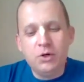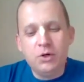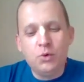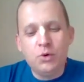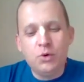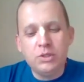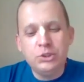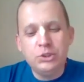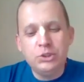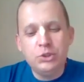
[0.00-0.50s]
who
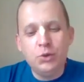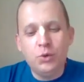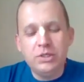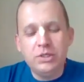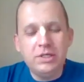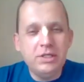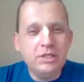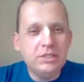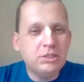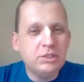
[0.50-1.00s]
are
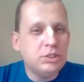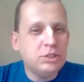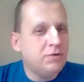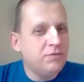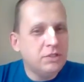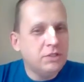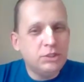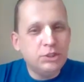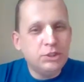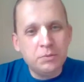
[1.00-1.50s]
jointly
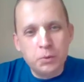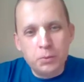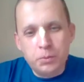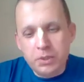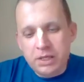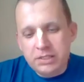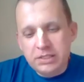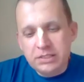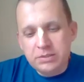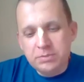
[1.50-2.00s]
serving Srila
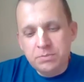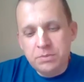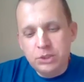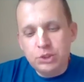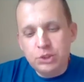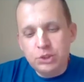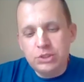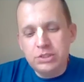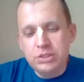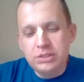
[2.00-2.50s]
Prabhupada's
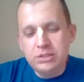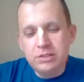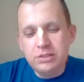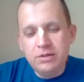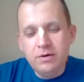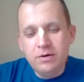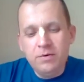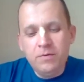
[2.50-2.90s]
mission.